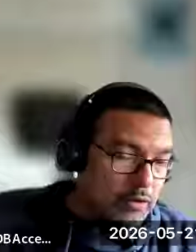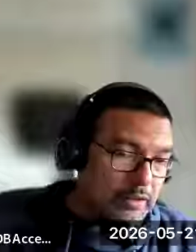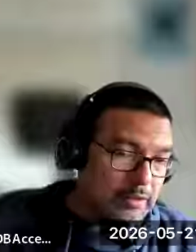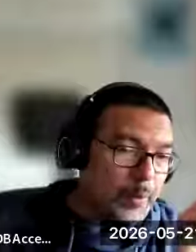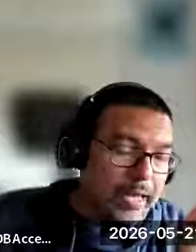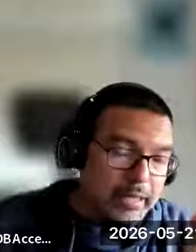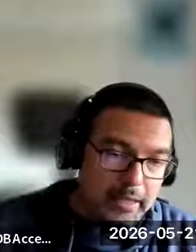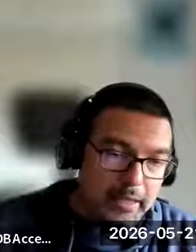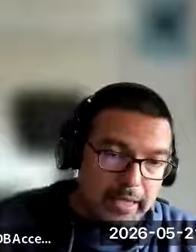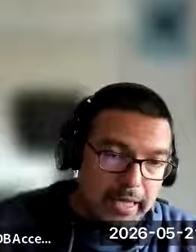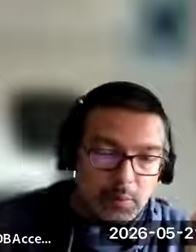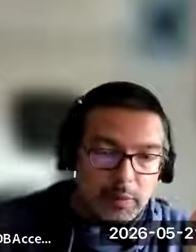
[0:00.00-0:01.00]
on the spec,
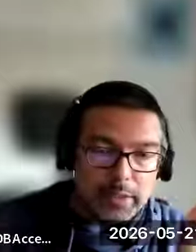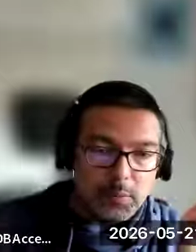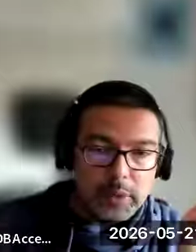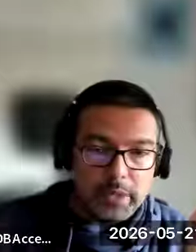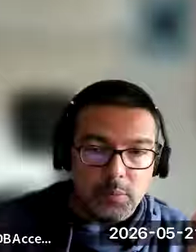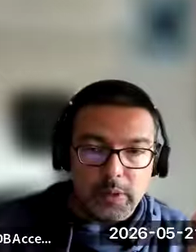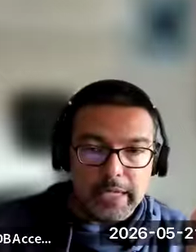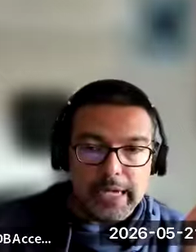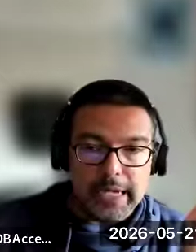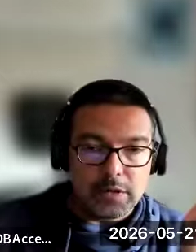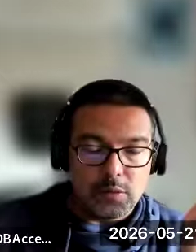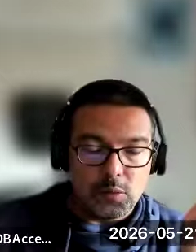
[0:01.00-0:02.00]
hey,
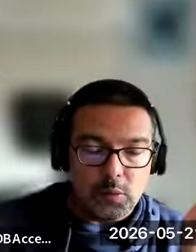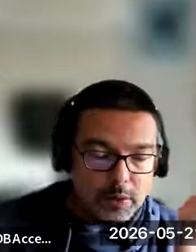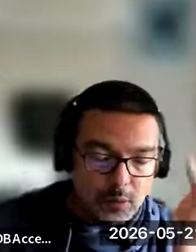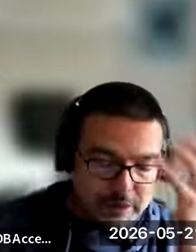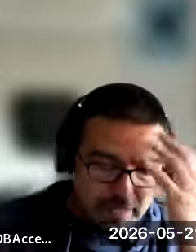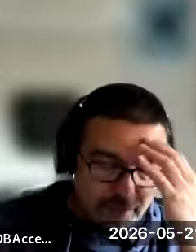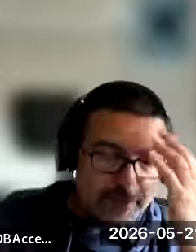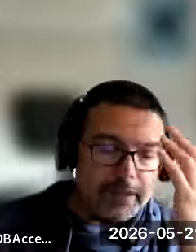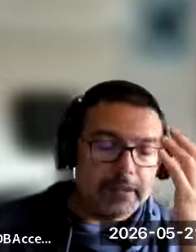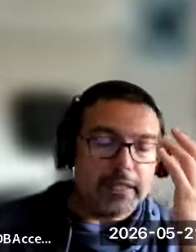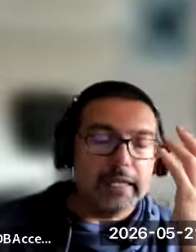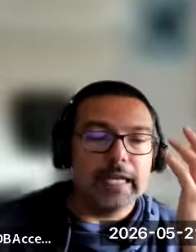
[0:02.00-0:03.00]
we
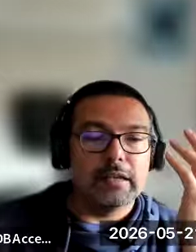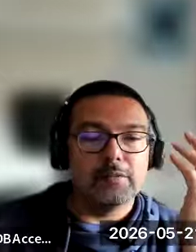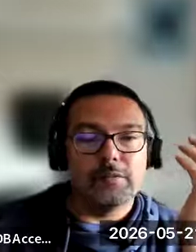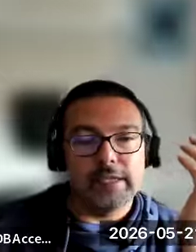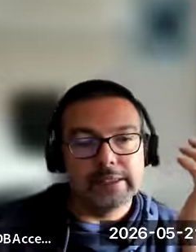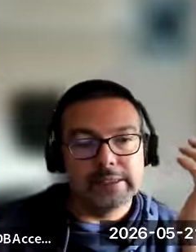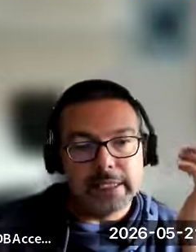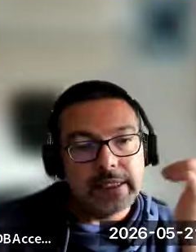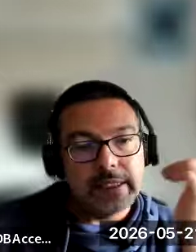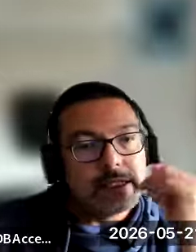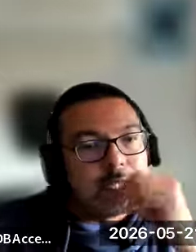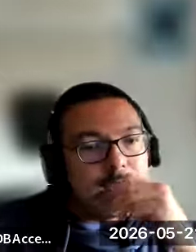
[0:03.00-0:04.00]
definitely can fix
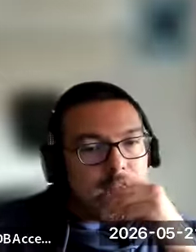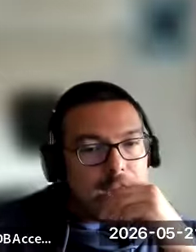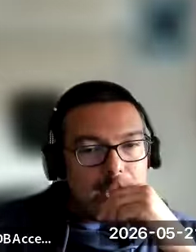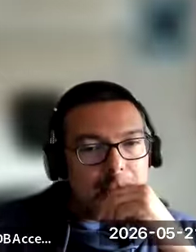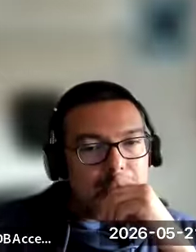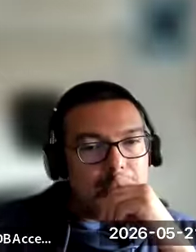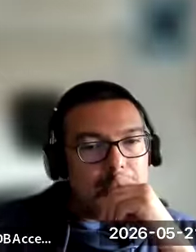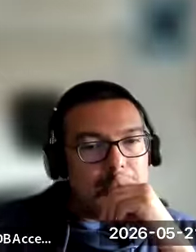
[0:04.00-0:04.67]
it and